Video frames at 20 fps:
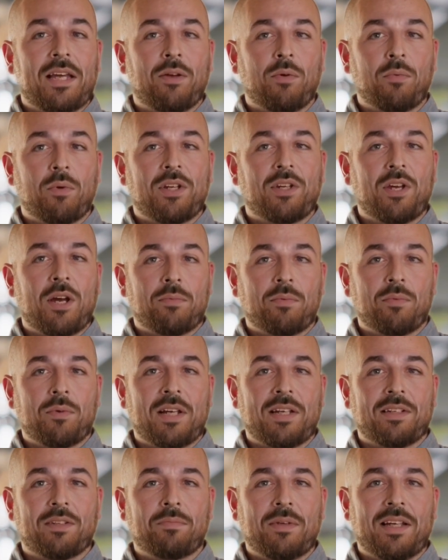and which
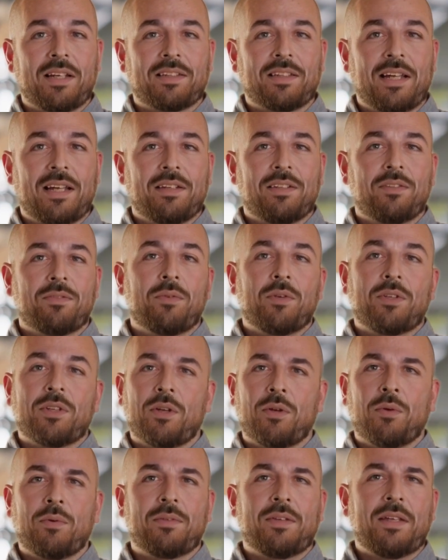upgrades make sense for
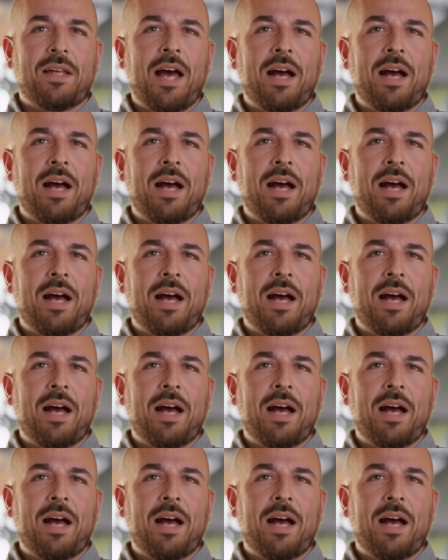you.